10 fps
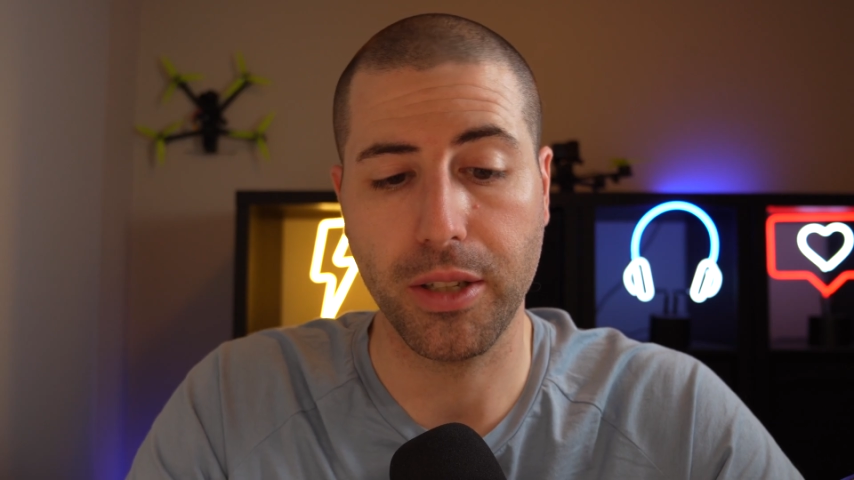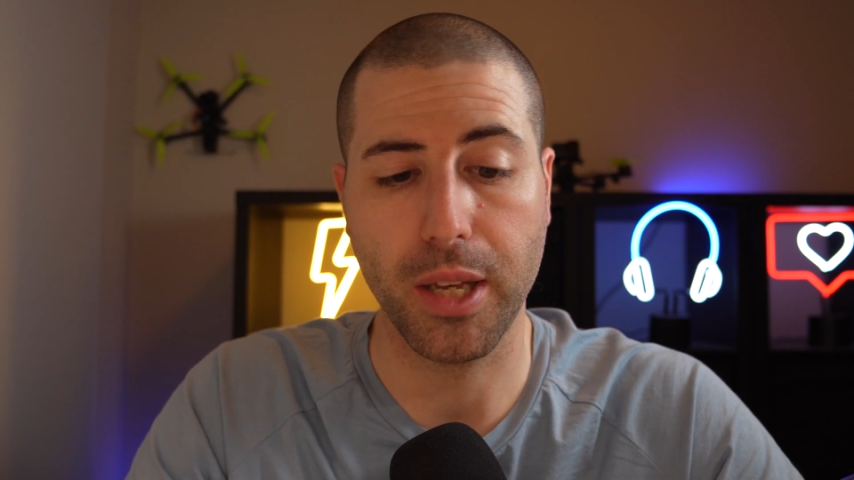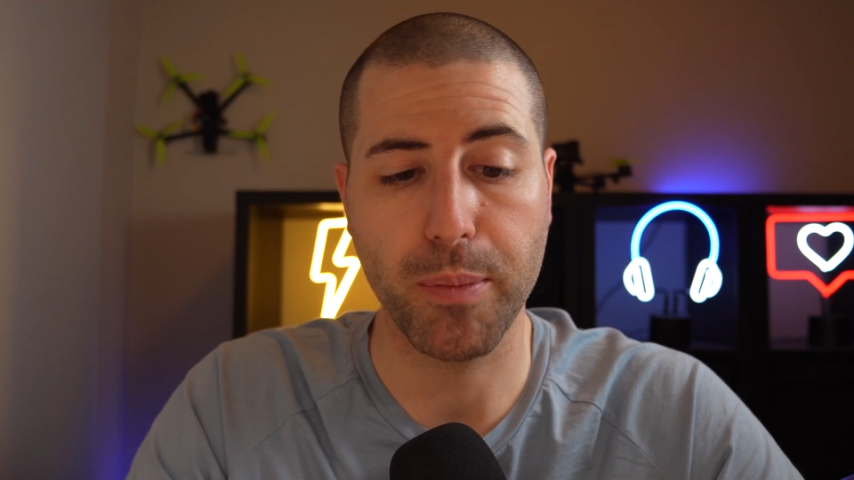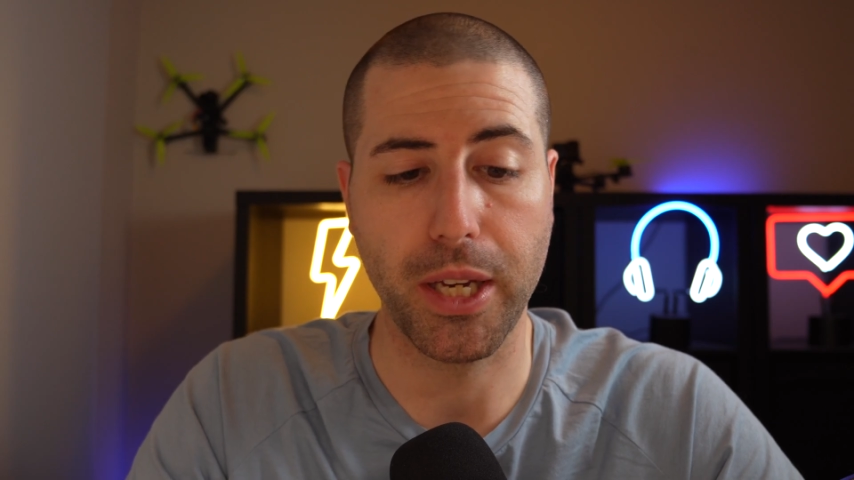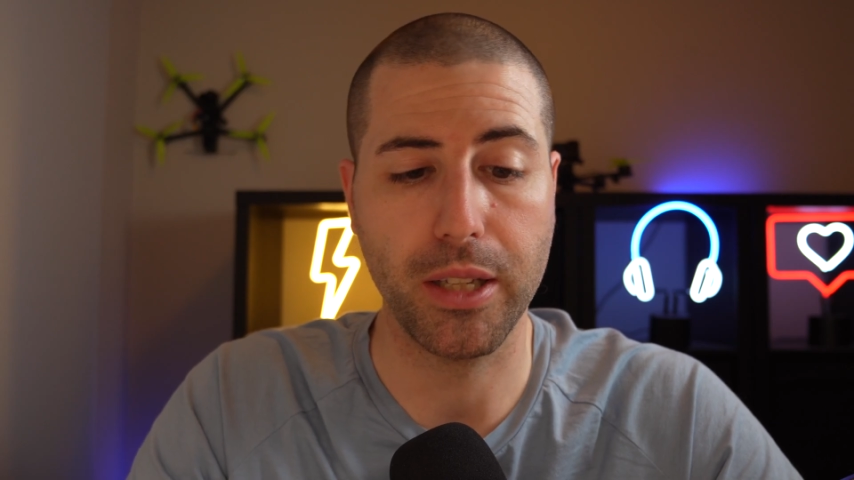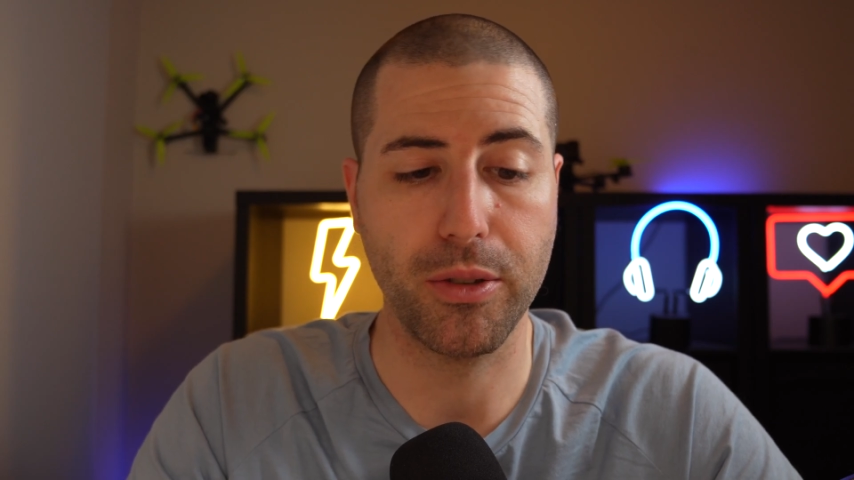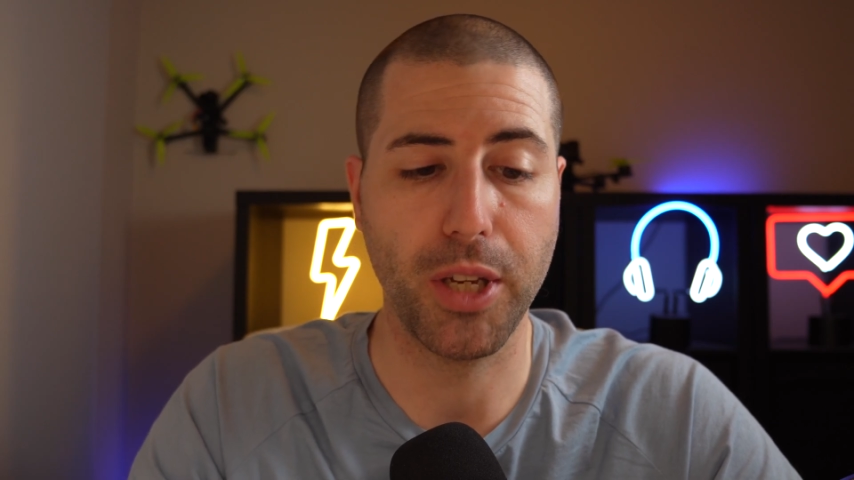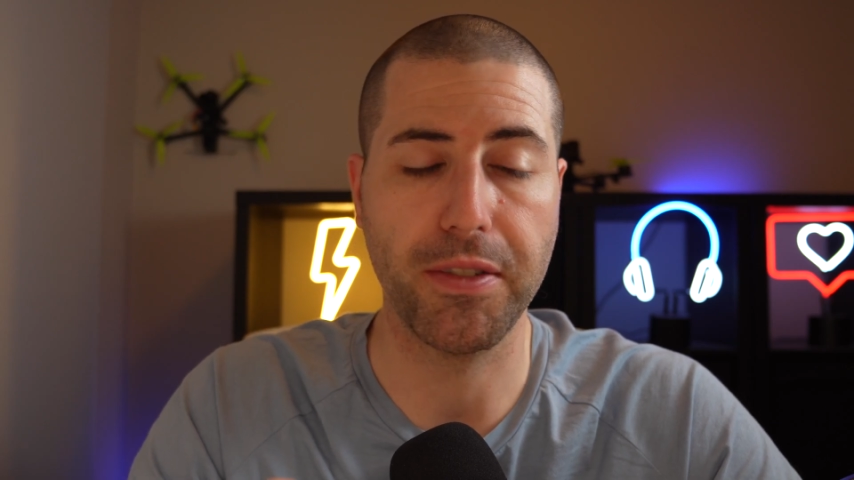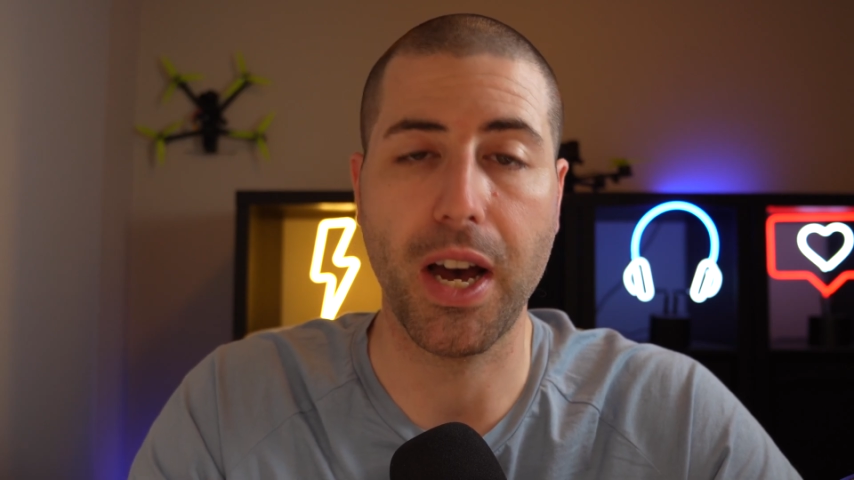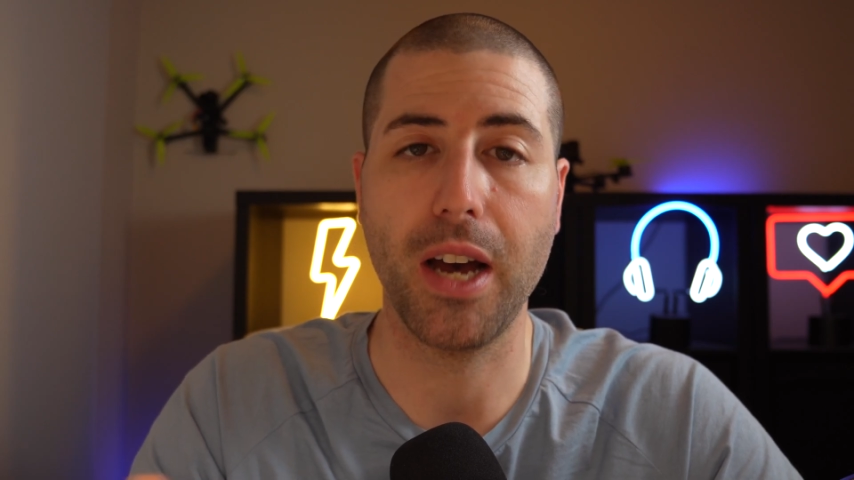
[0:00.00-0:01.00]
You can make it so you
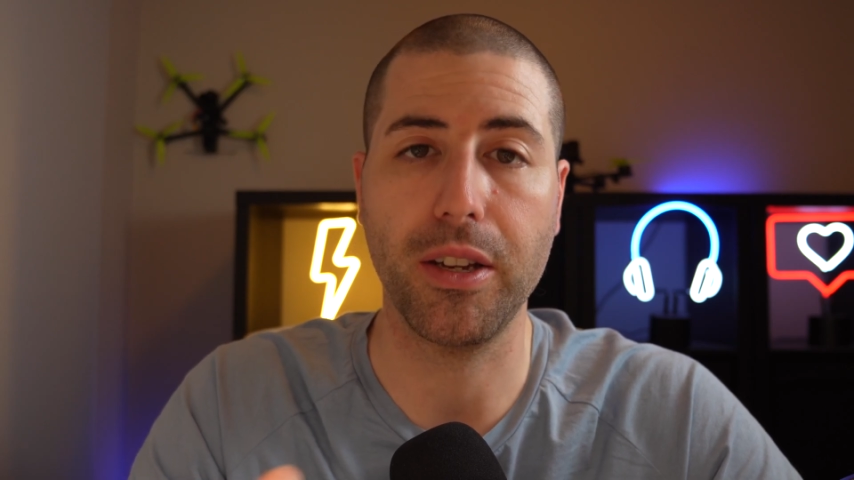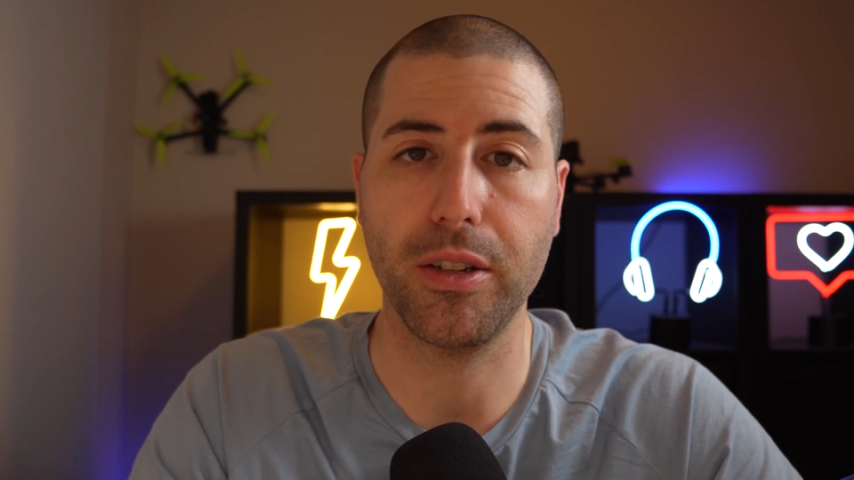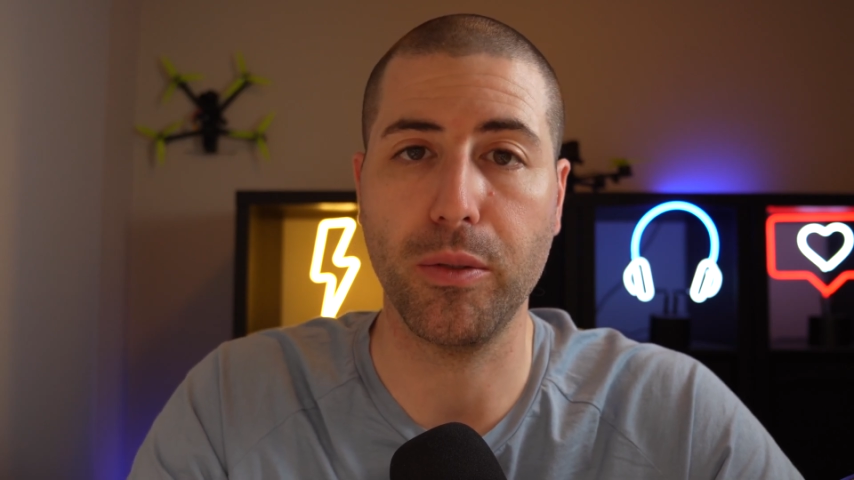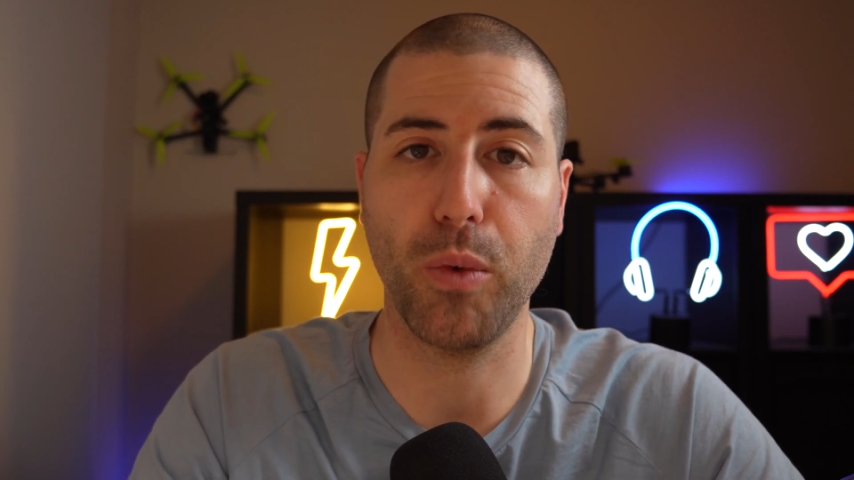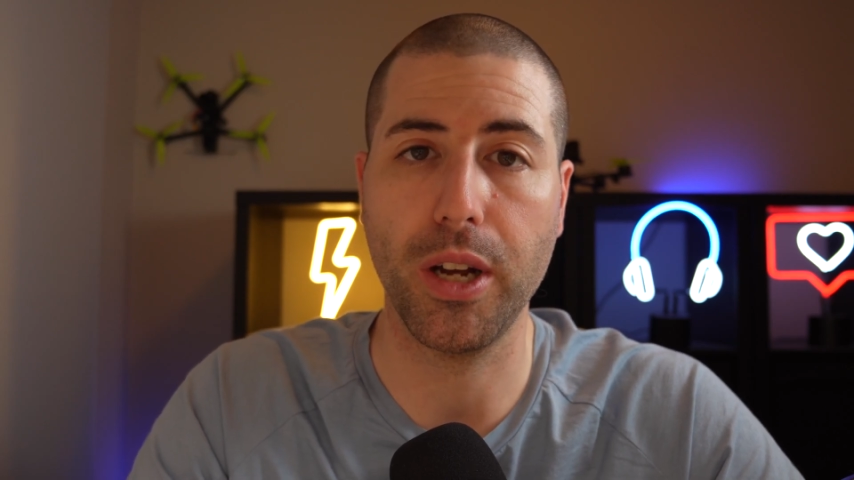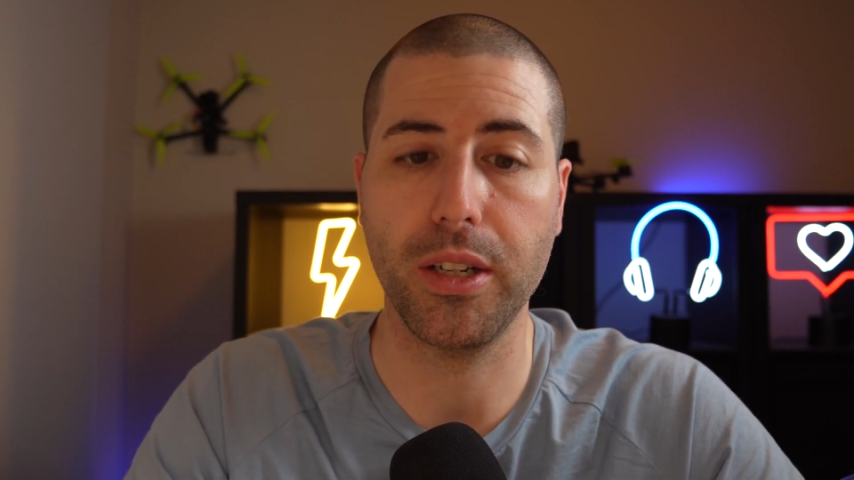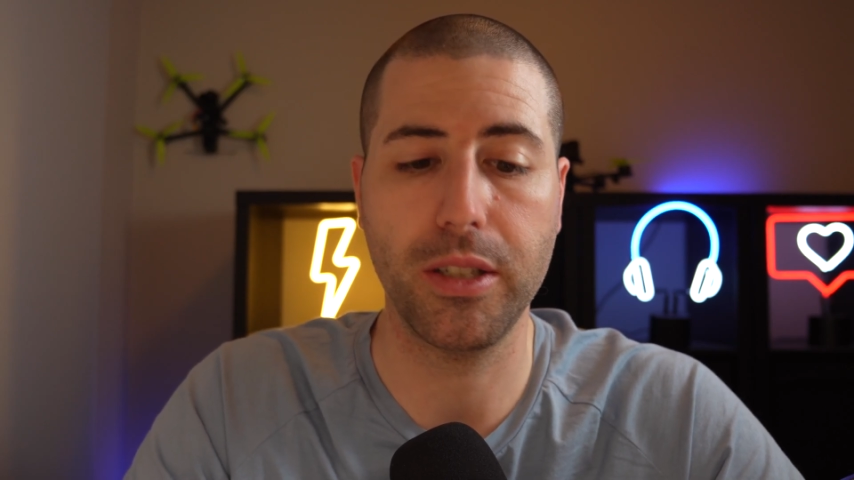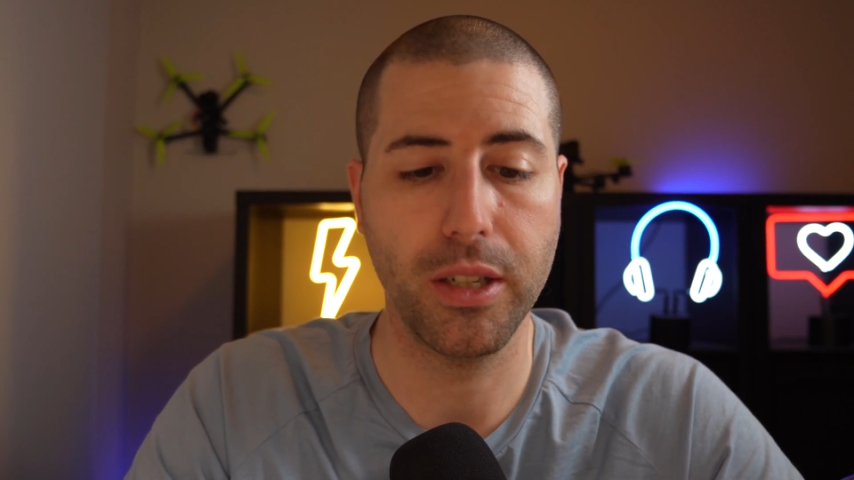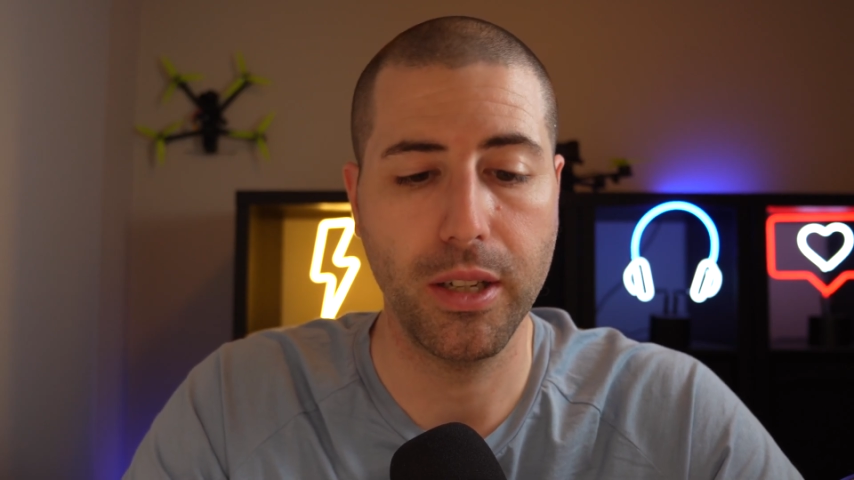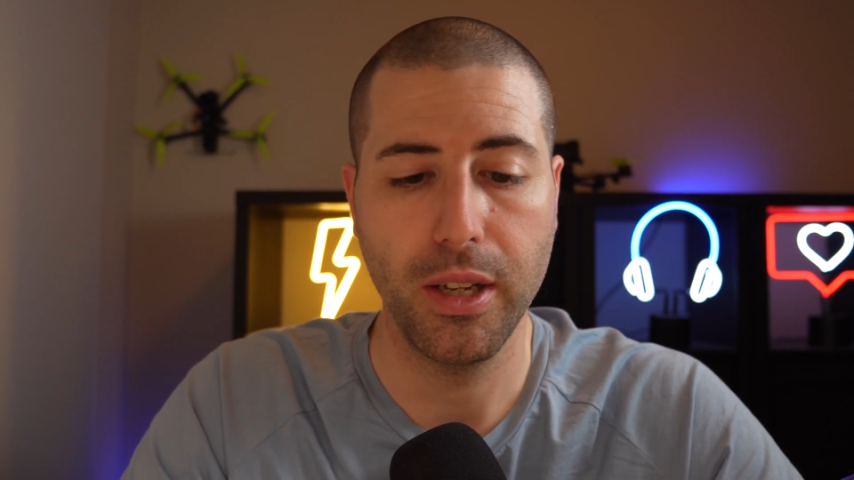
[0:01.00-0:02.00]
have a higher wattage,